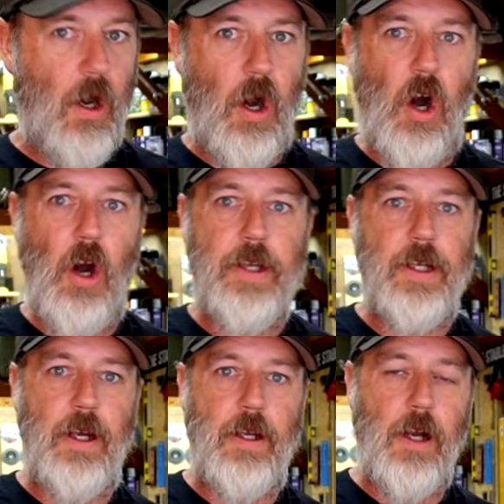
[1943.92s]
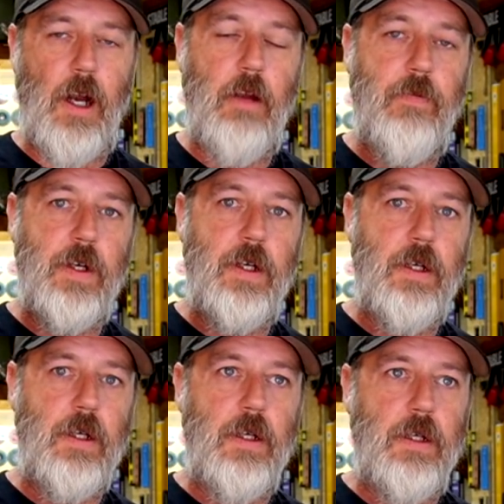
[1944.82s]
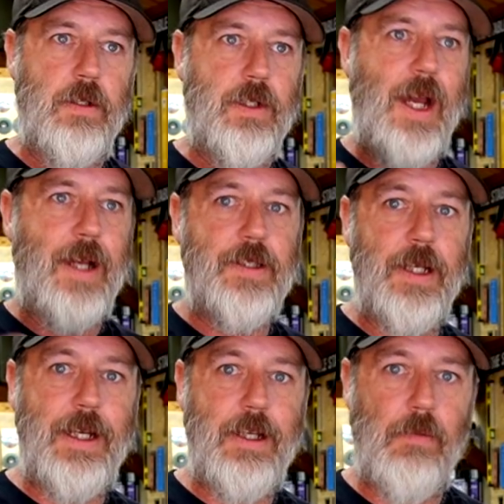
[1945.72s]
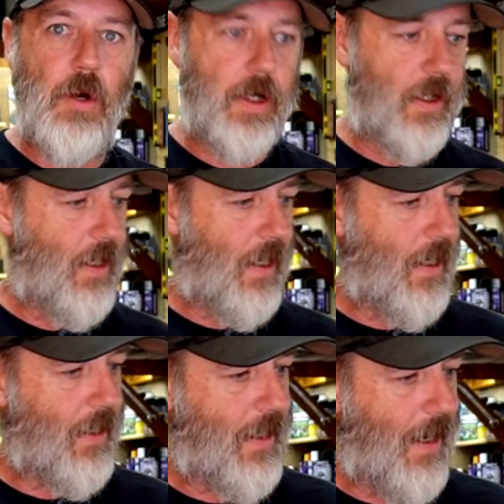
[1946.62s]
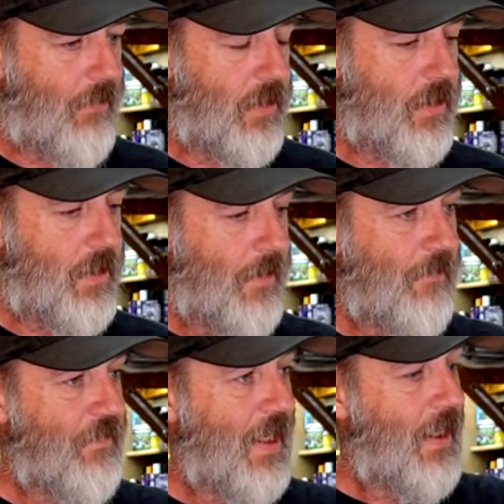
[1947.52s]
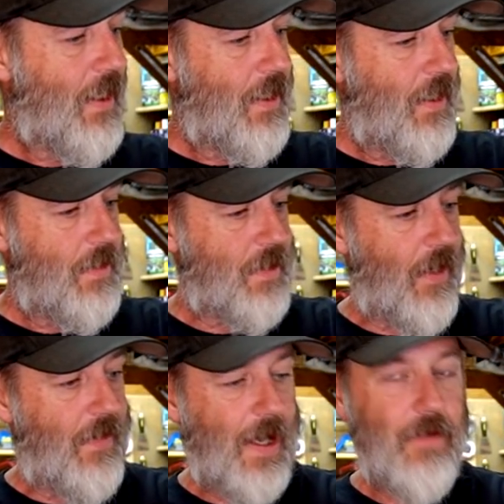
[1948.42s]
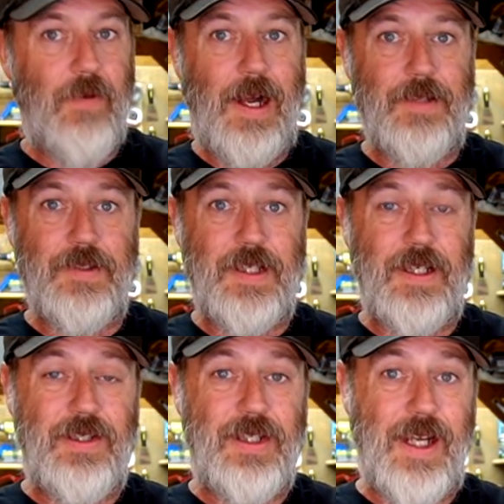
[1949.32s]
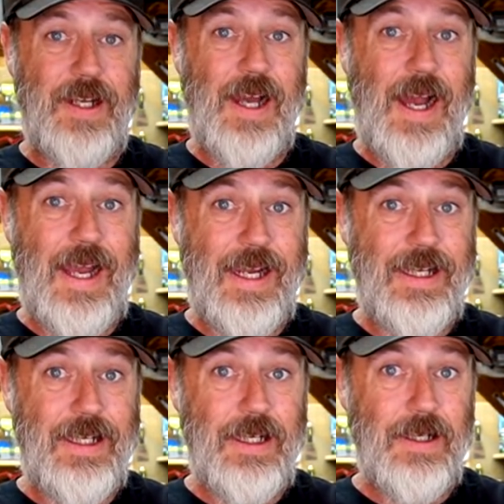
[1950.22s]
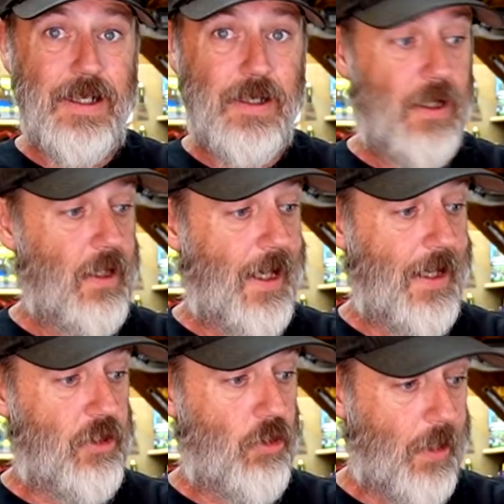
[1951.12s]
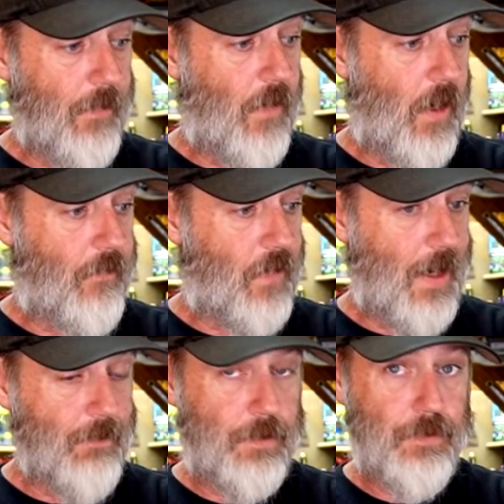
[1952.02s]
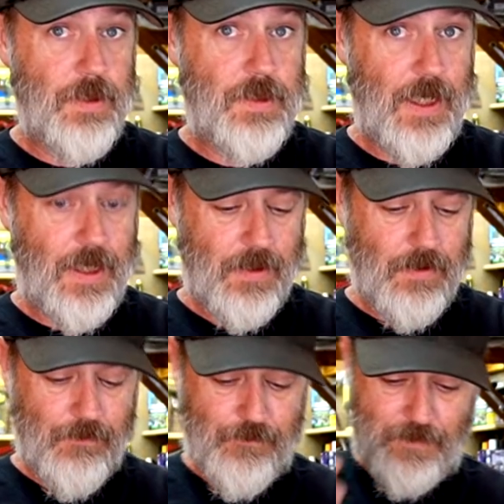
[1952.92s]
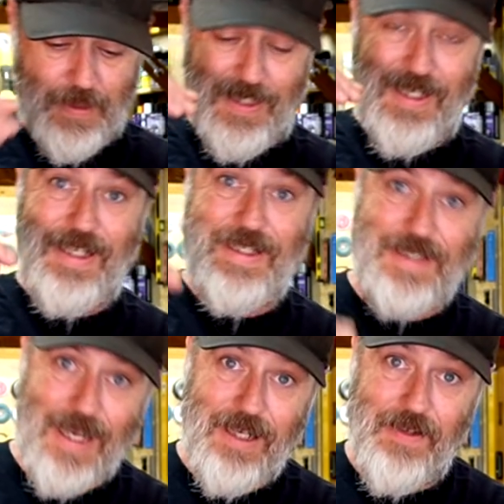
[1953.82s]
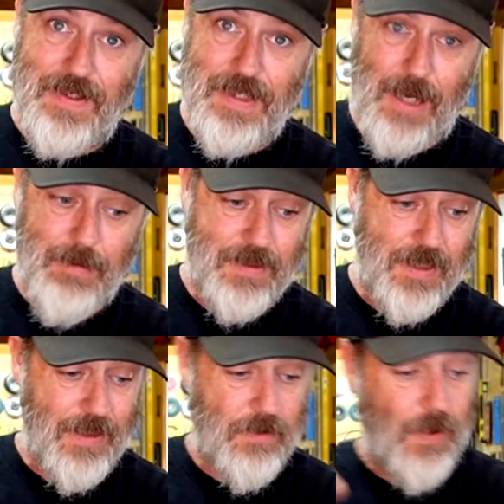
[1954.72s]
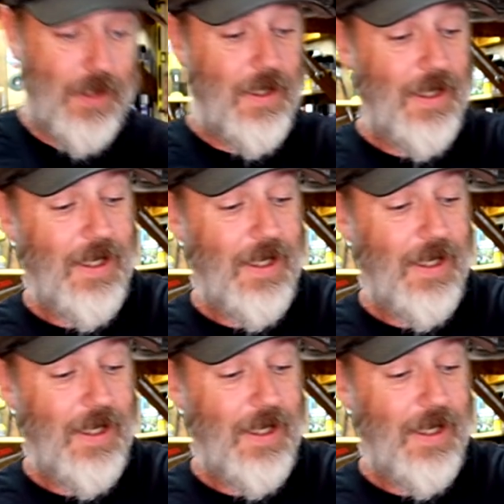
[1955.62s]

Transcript: I don't over tax any of my cameras. So that runs at 1080 at 25 frames per second, exactly the same as this one,